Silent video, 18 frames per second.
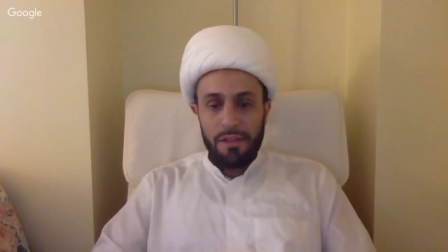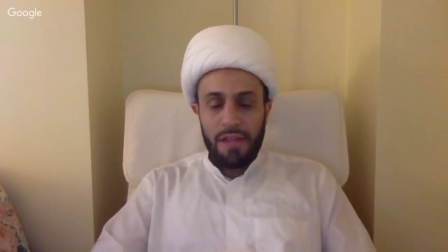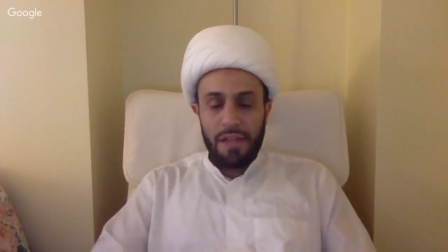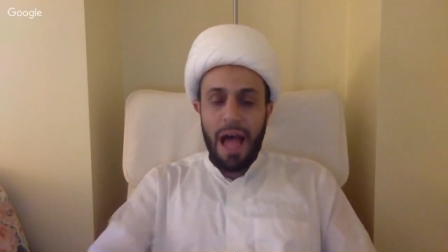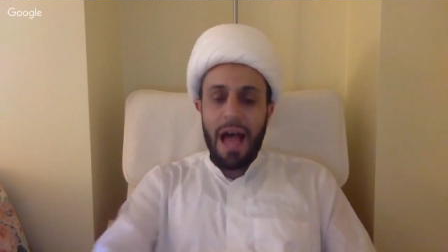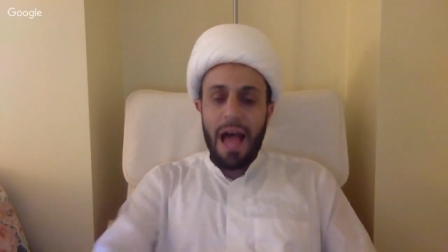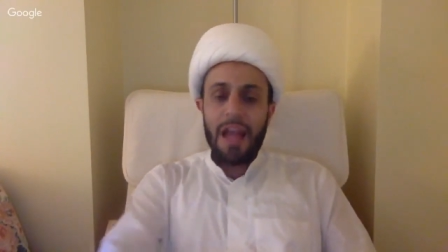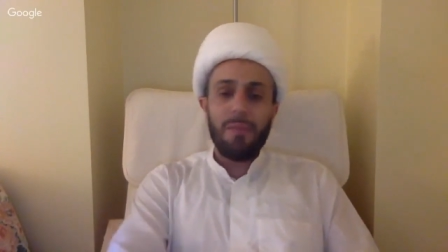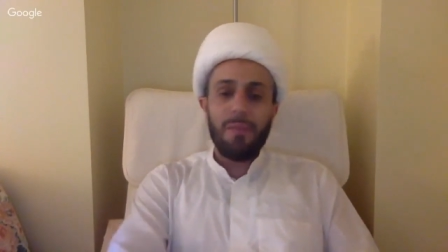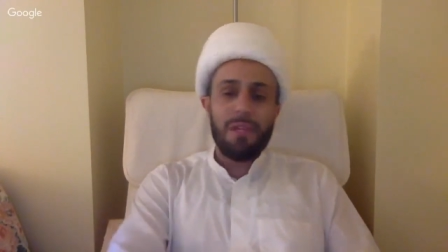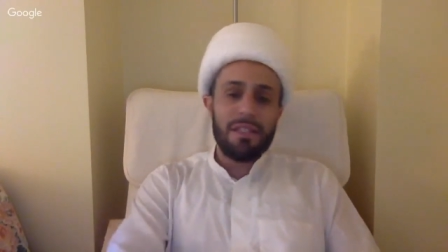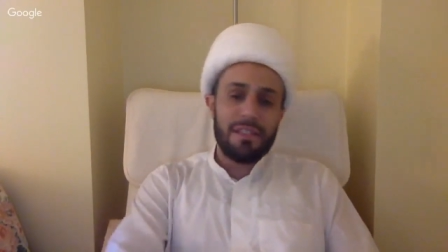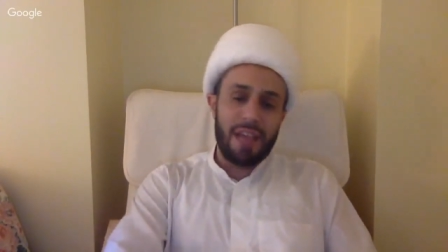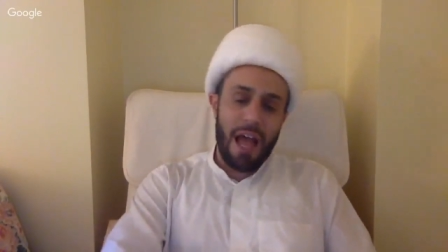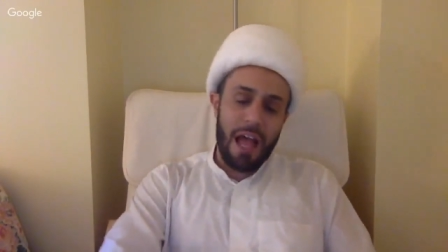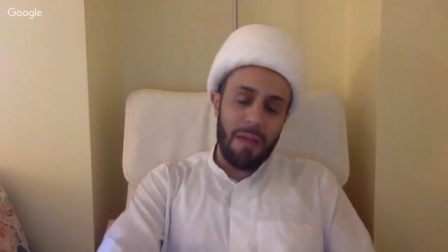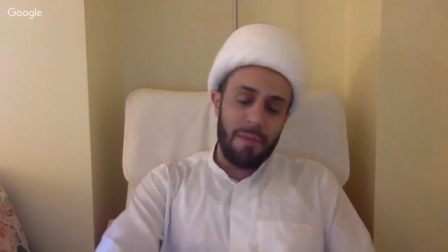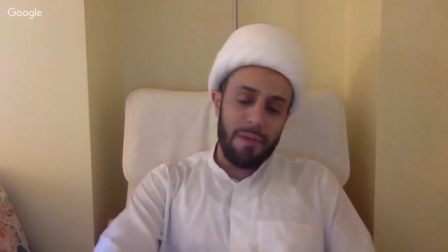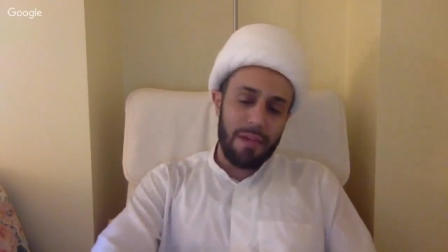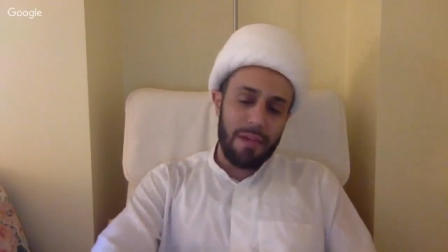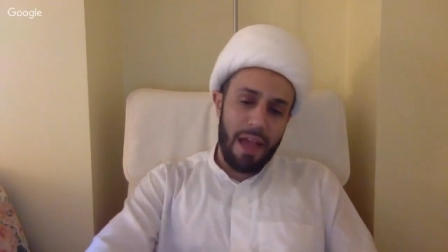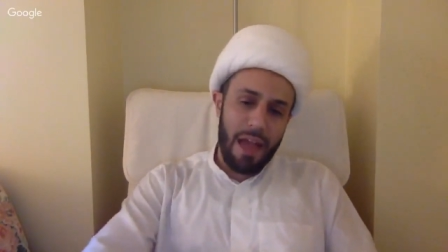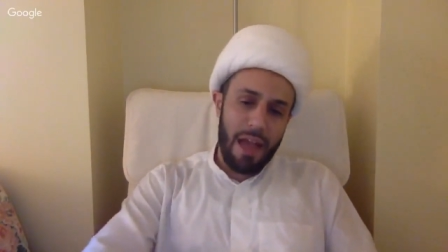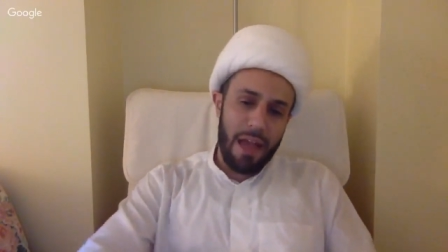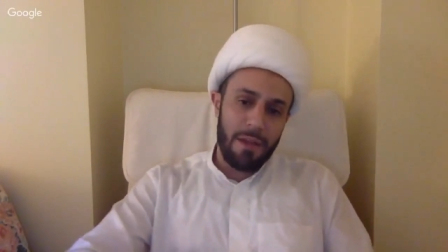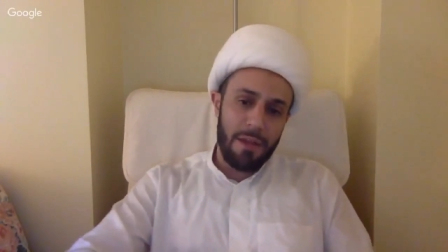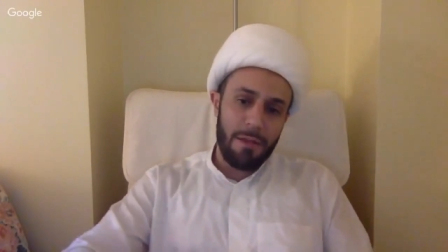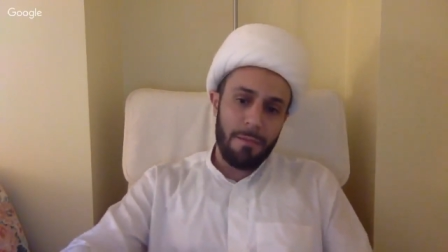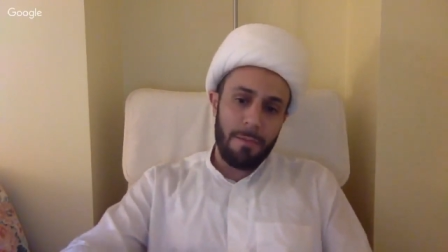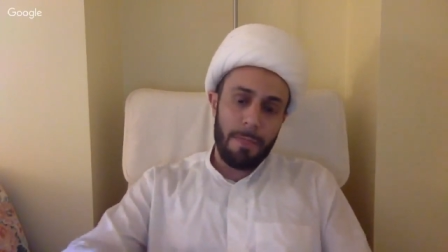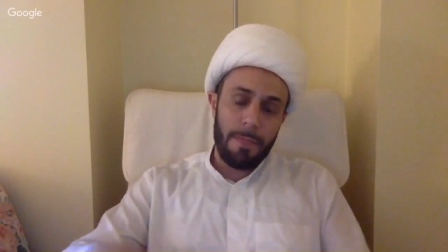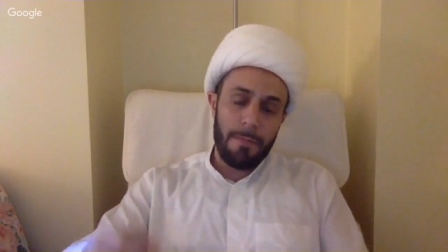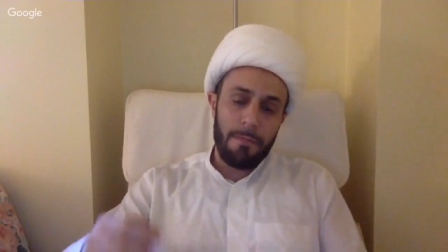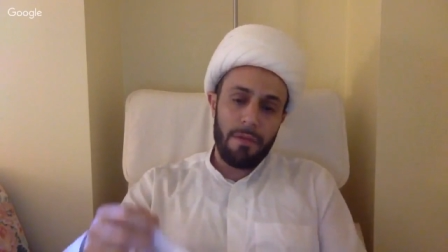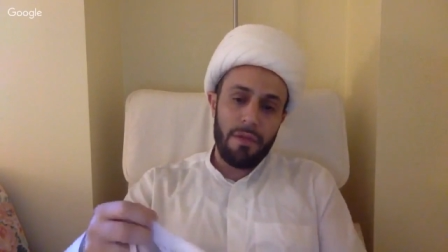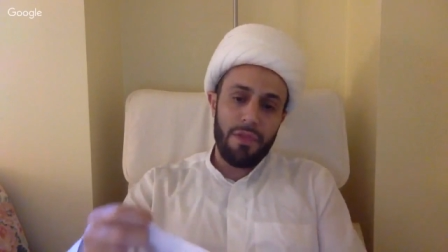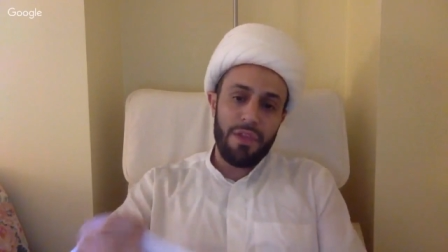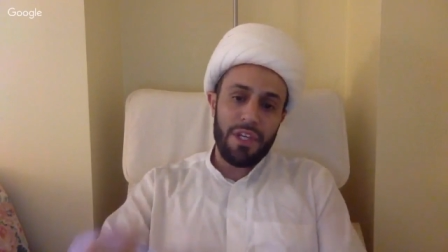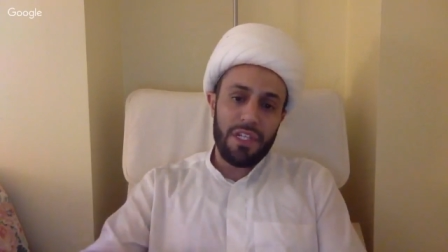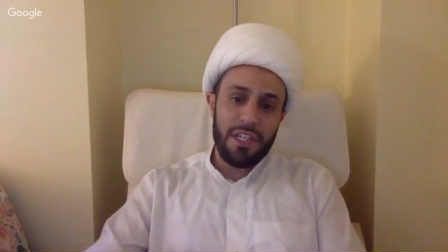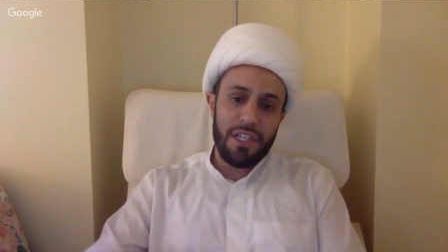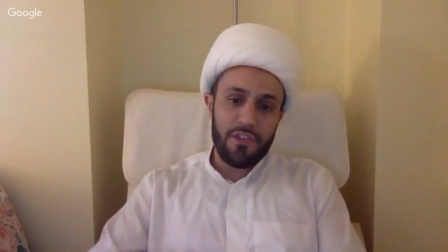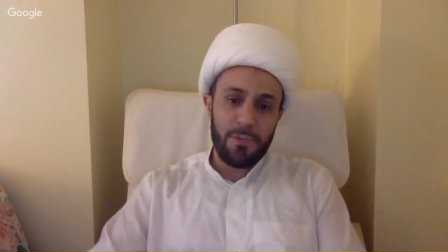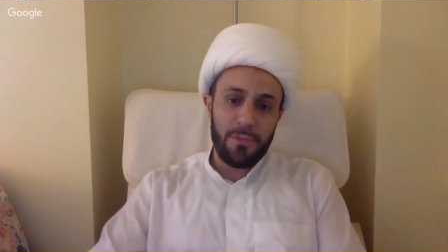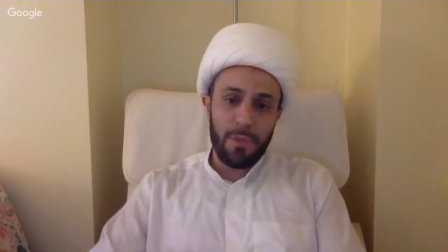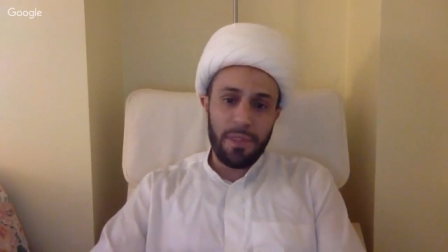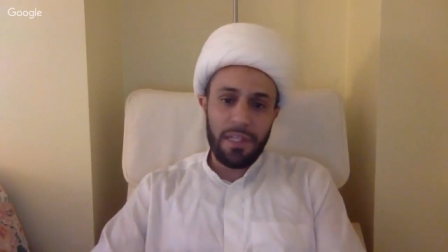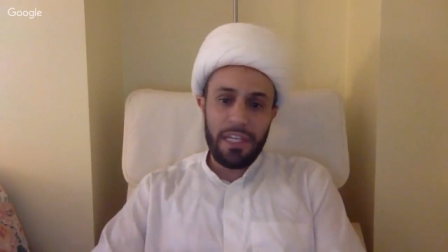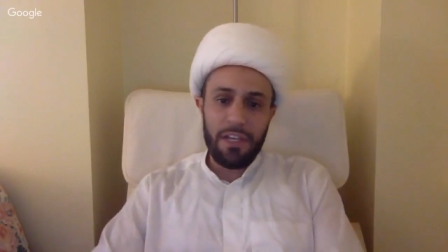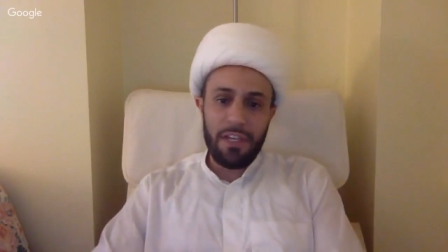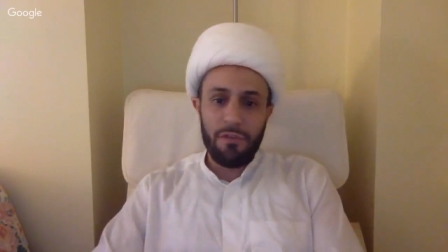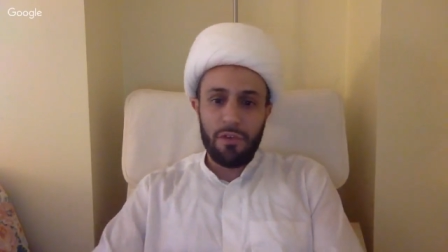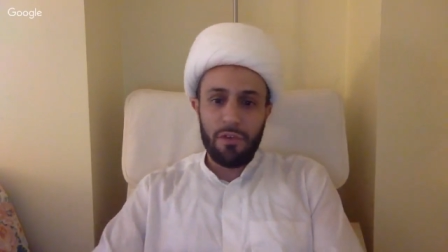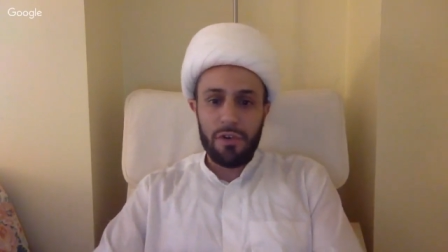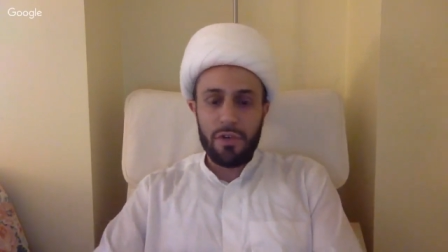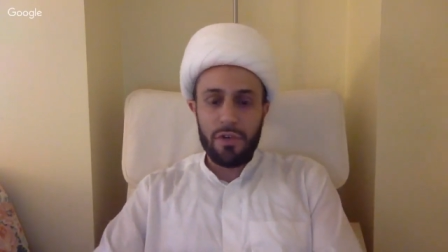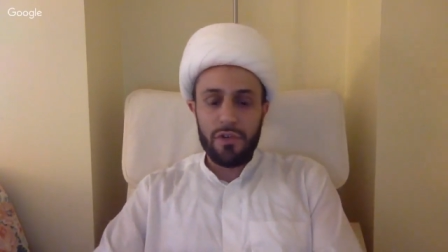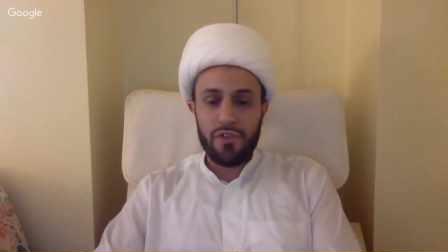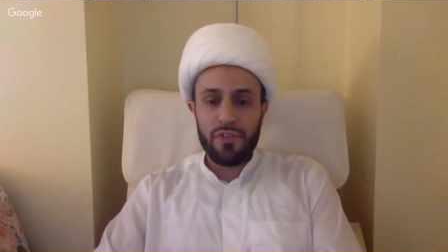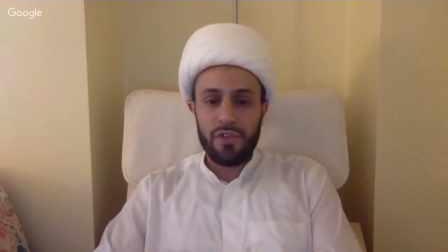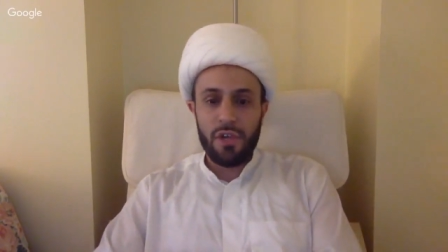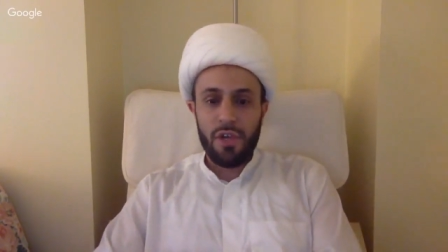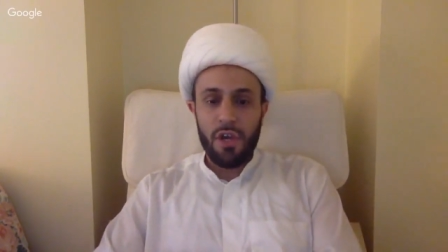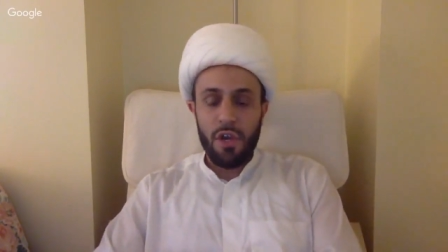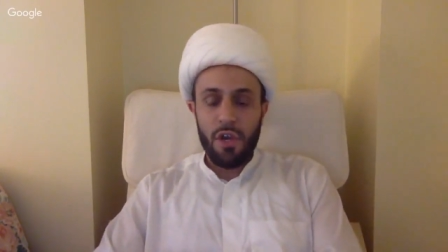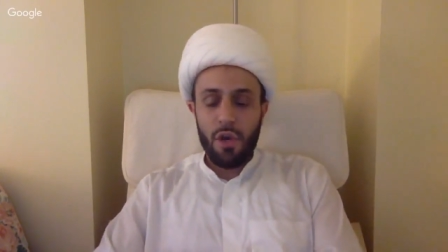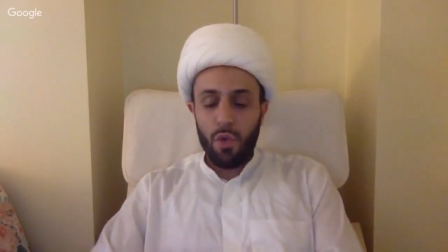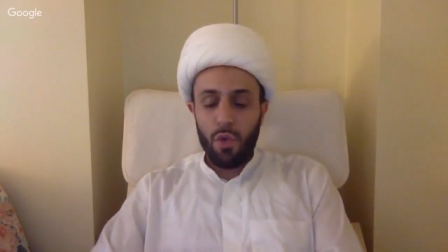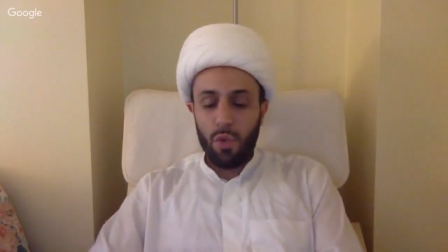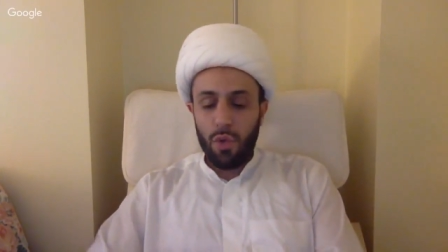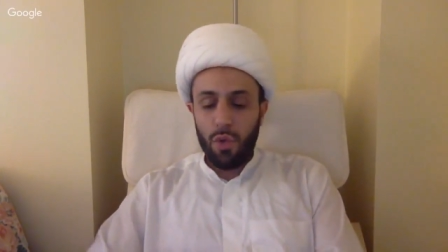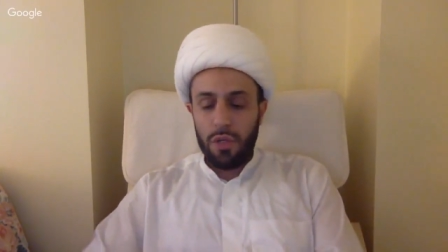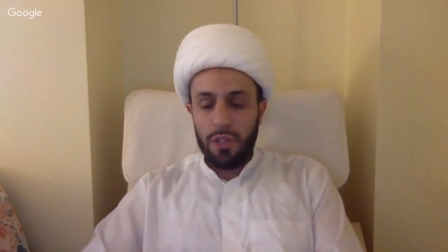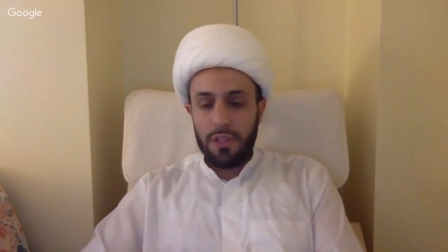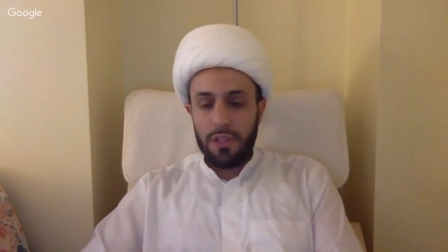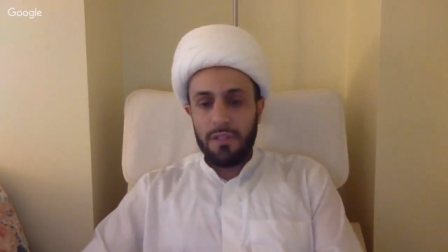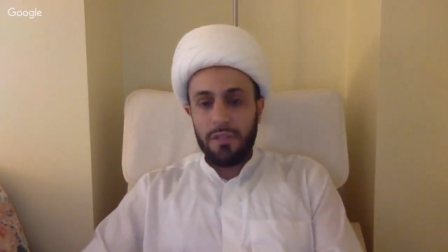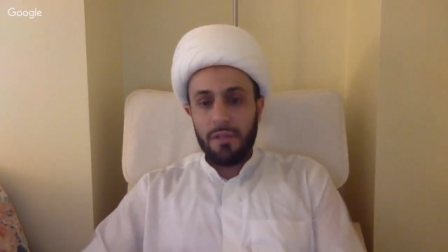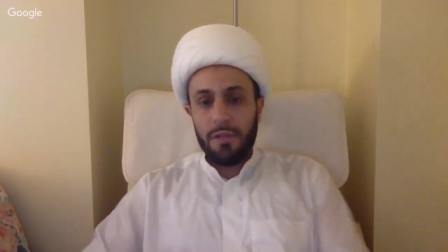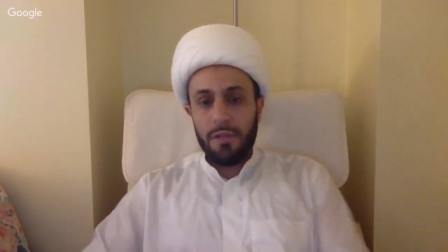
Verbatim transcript: Time and time again, the disbelievers would